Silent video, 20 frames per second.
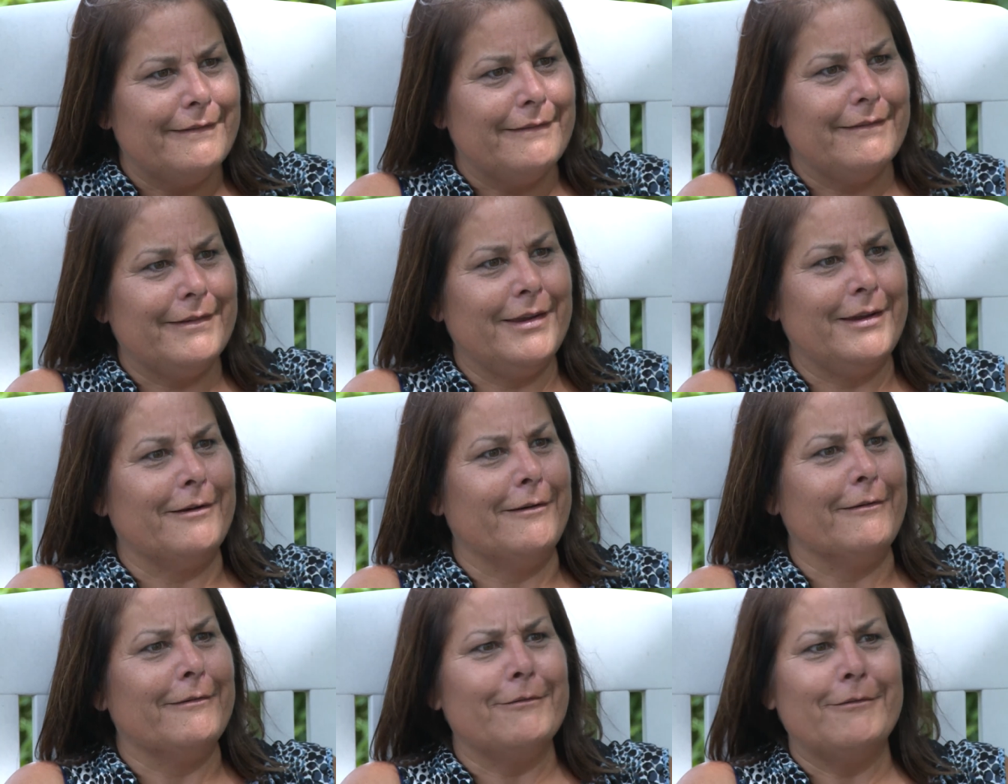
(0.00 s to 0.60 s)
You
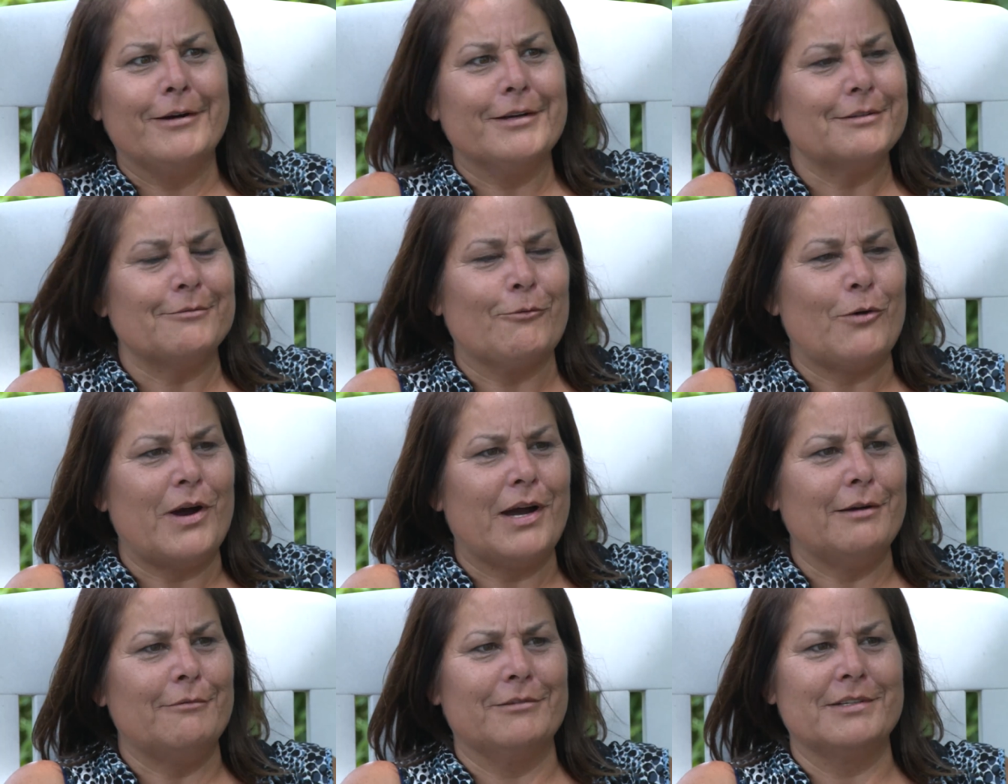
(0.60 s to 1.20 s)
know what?
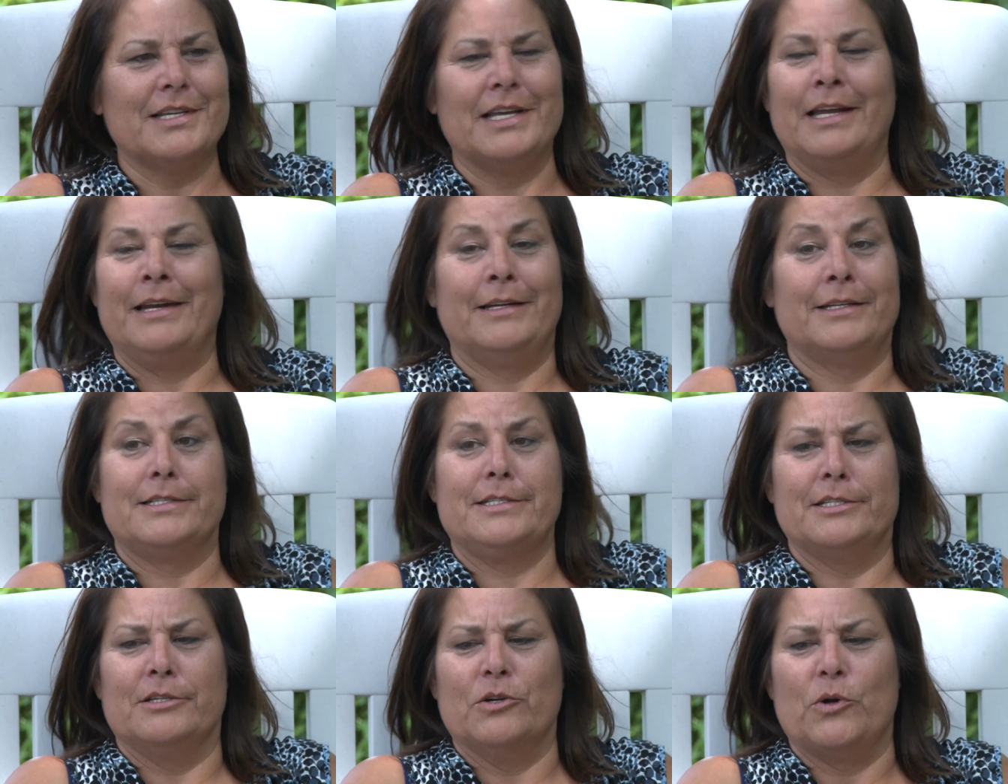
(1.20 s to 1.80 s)
Why? What, and
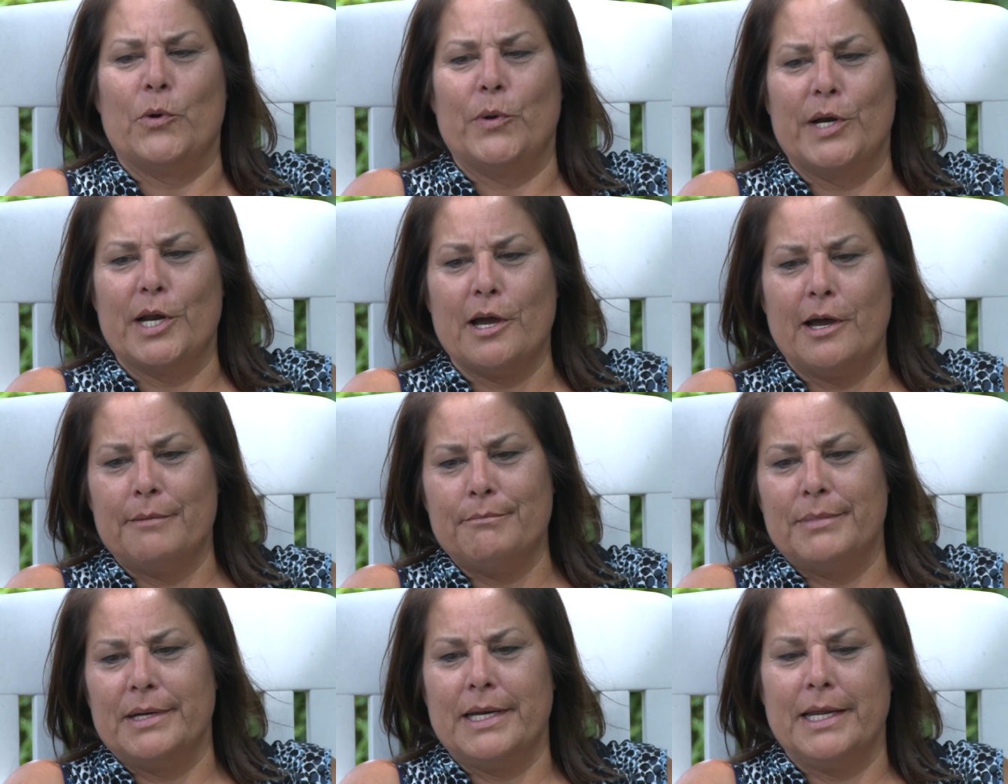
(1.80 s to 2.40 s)
it's still going
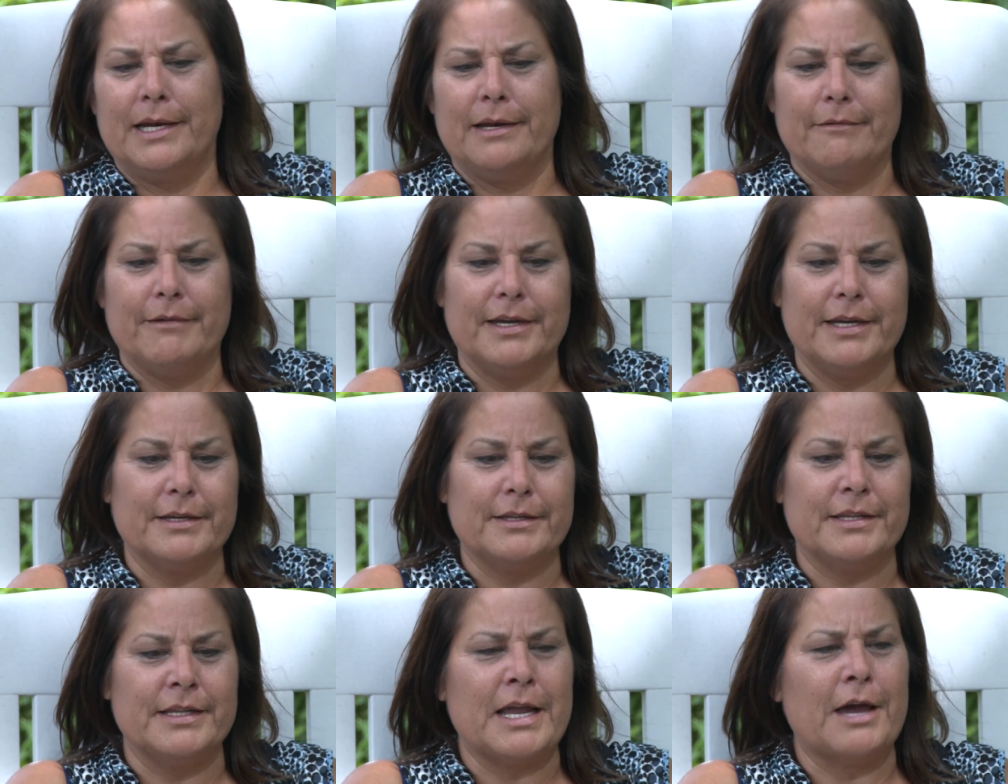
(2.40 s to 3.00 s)
on. But
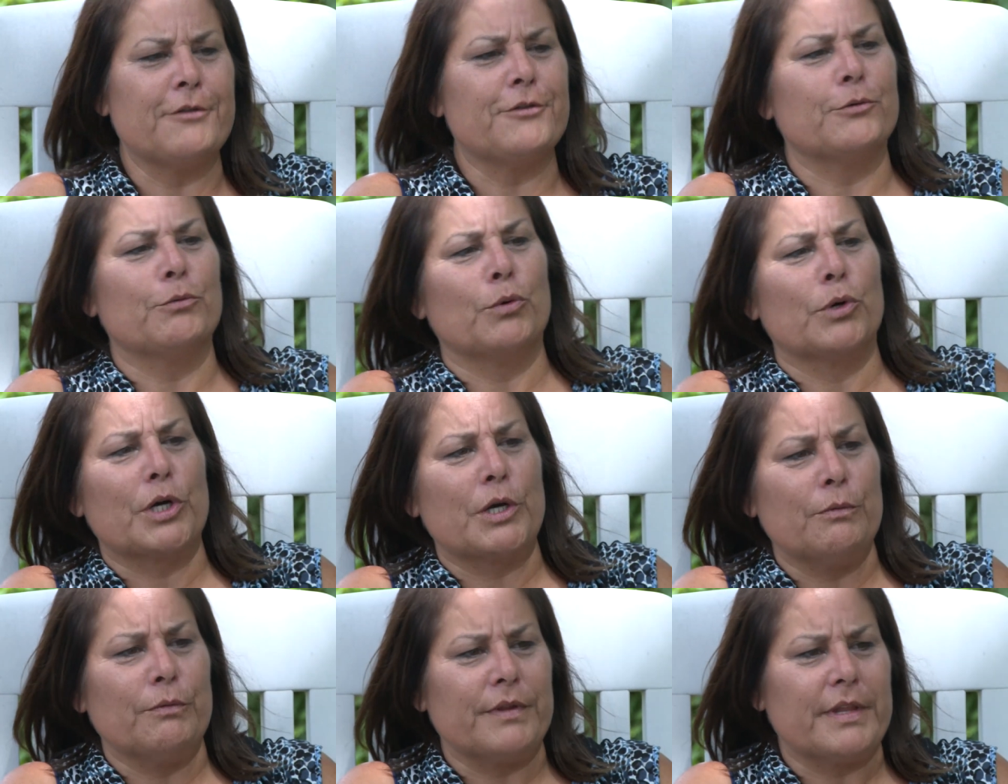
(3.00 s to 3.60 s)
anyway, now they're
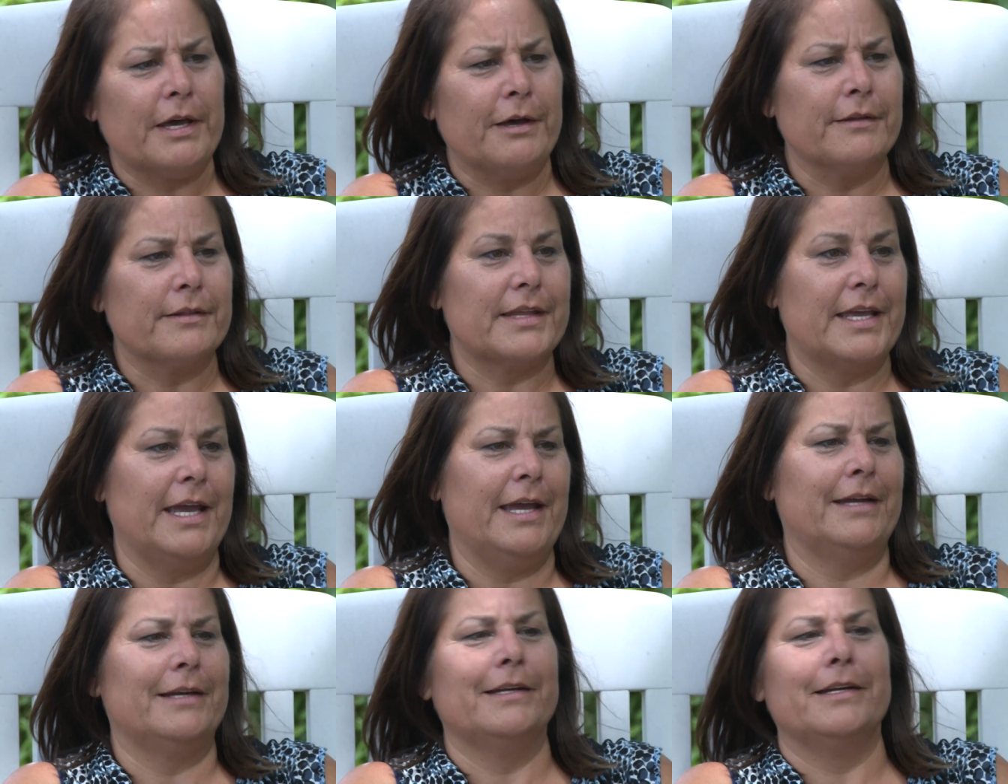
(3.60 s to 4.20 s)
working with Health
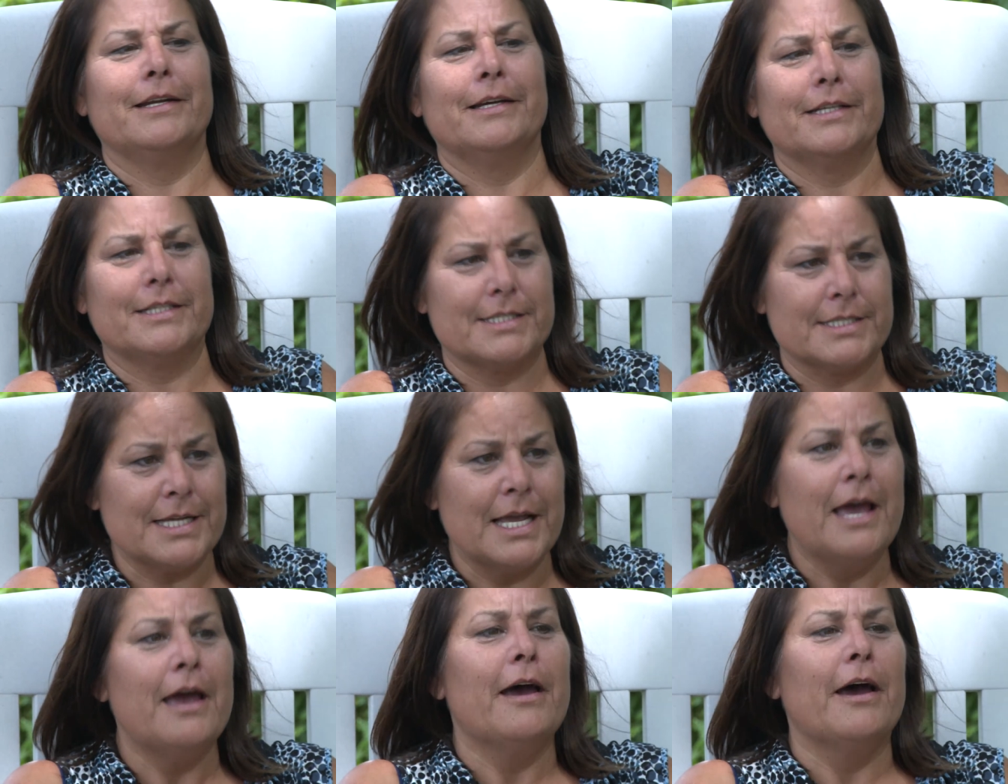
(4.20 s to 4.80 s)
Canada because
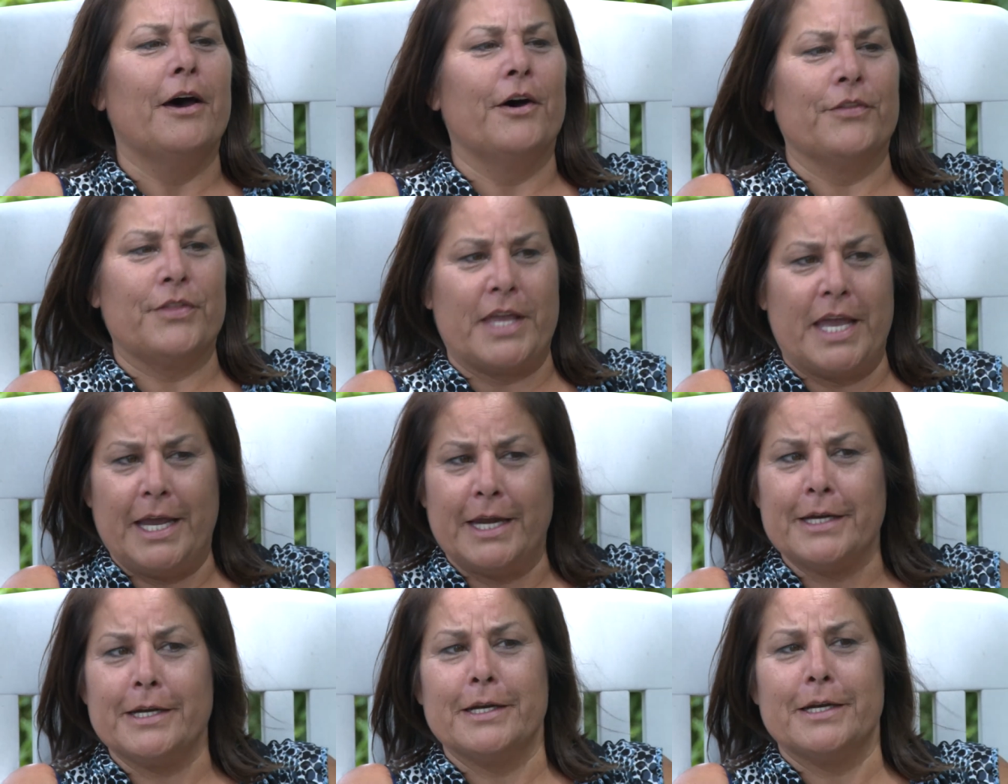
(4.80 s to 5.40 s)
Health
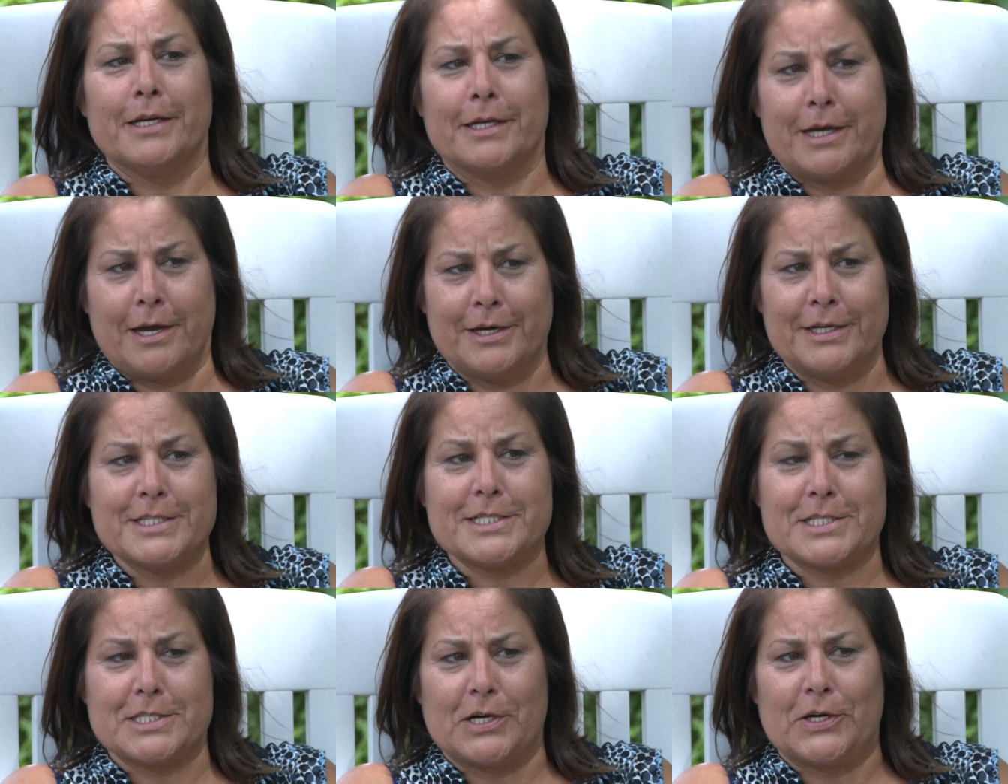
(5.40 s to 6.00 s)
Canada kind
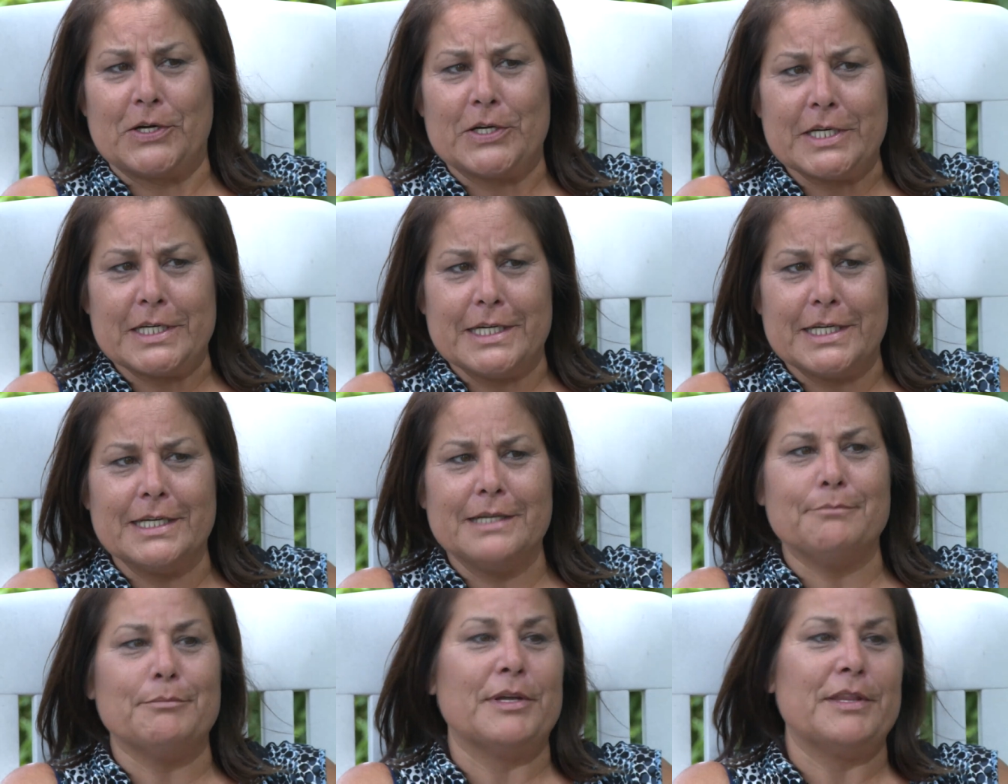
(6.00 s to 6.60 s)
of started
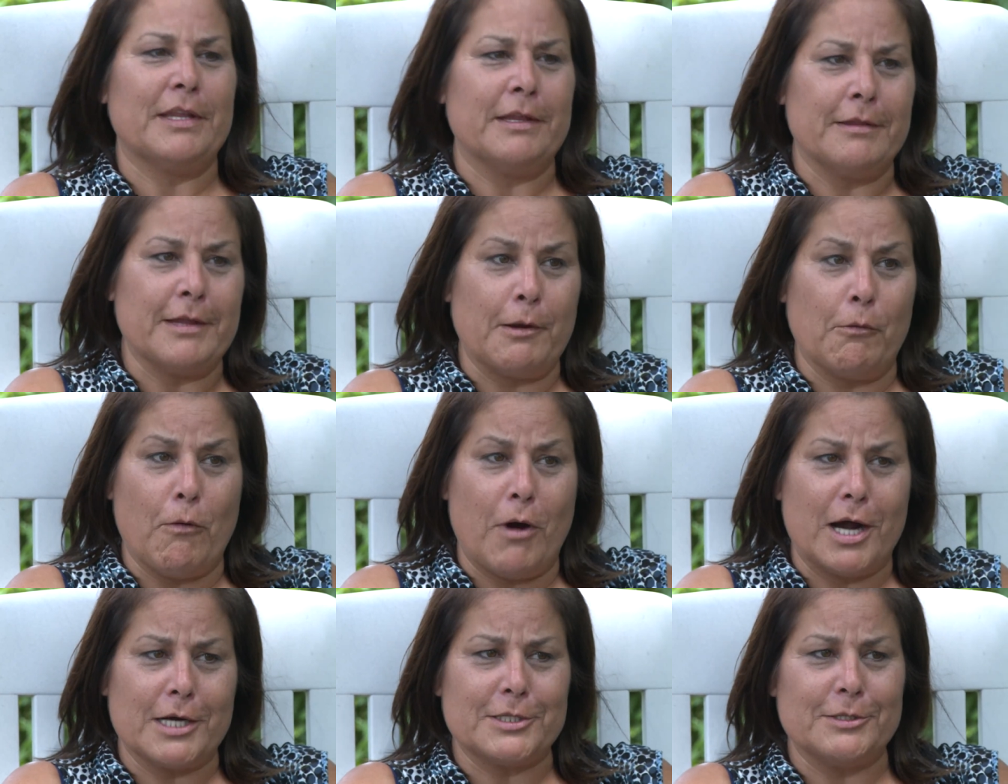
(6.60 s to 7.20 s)
it, but then they
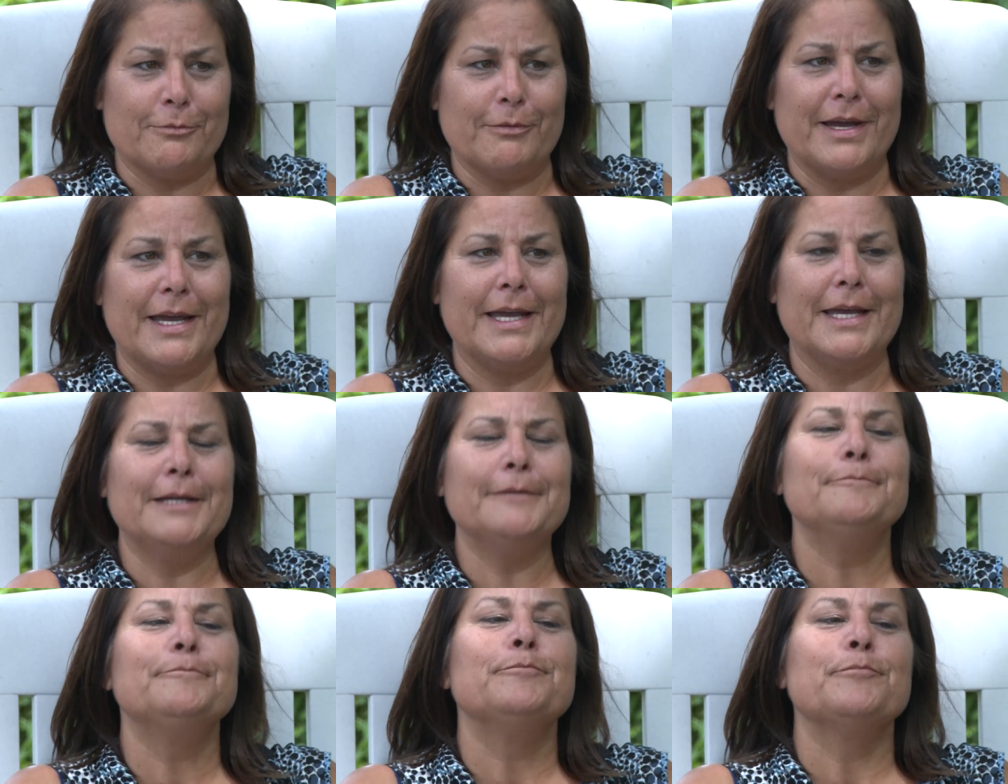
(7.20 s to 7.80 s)
walked
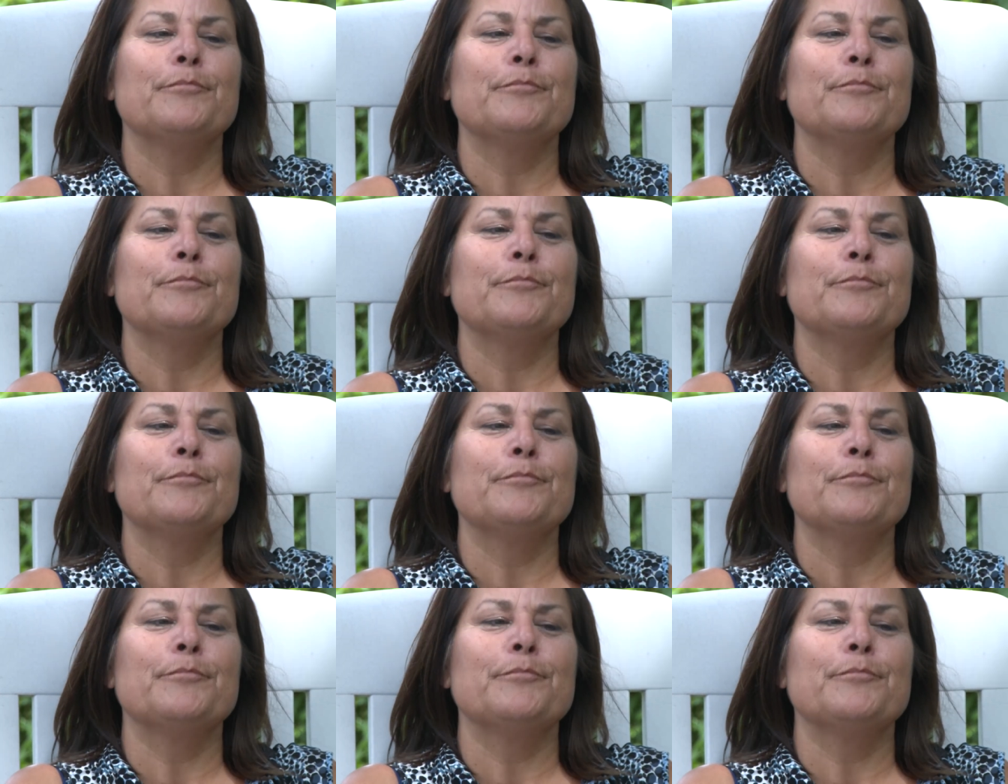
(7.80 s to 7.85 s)
away.